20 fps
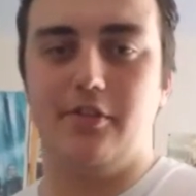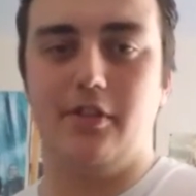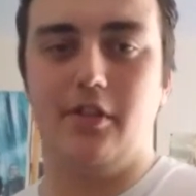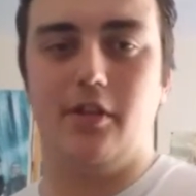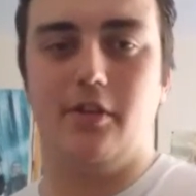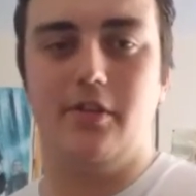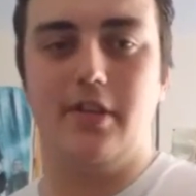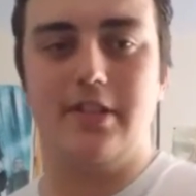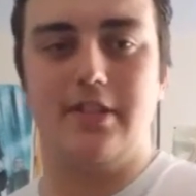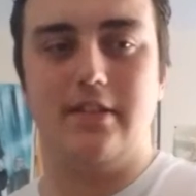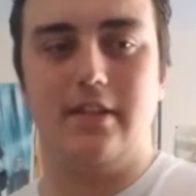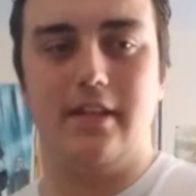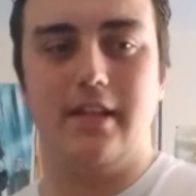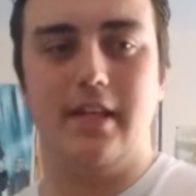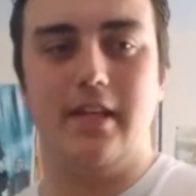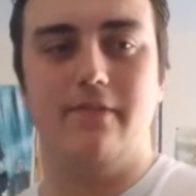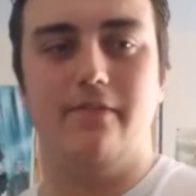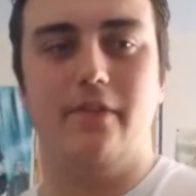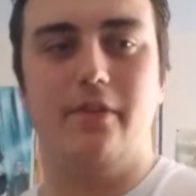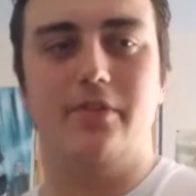You know, it's like
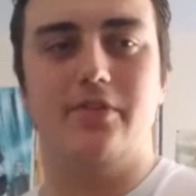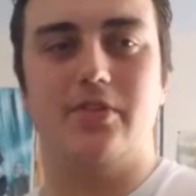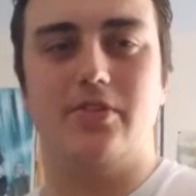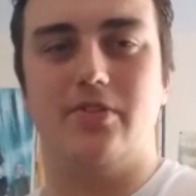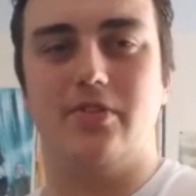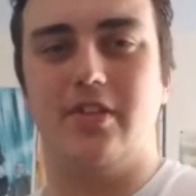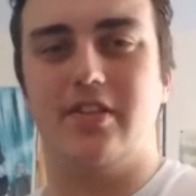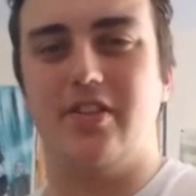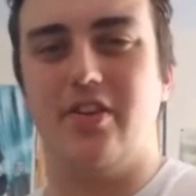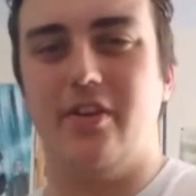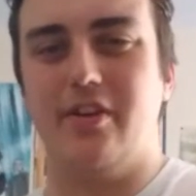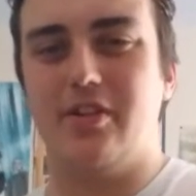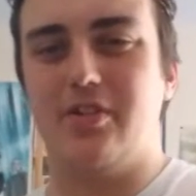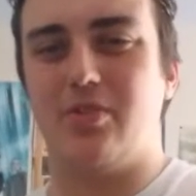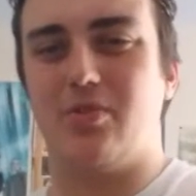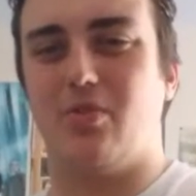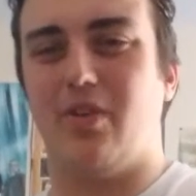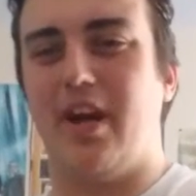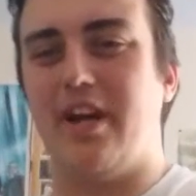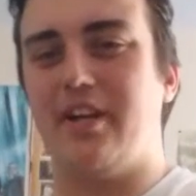he focuses on the
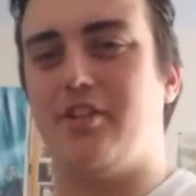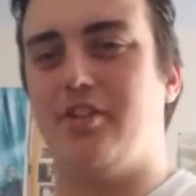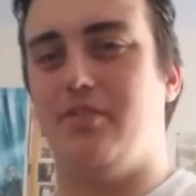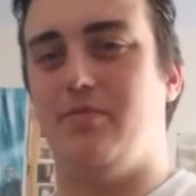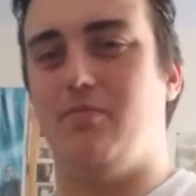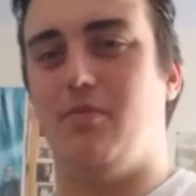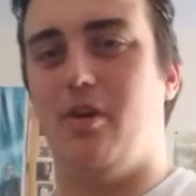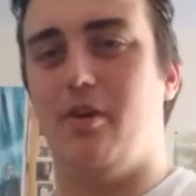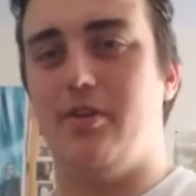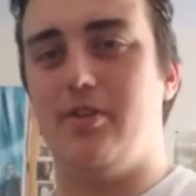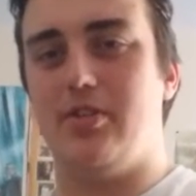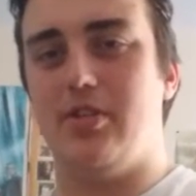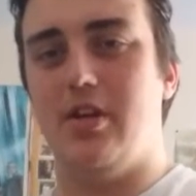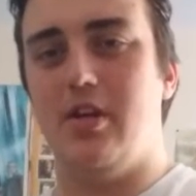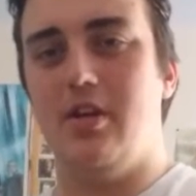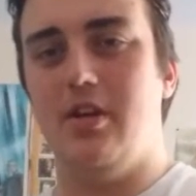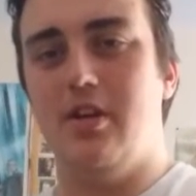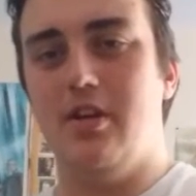dinosaur action, whereas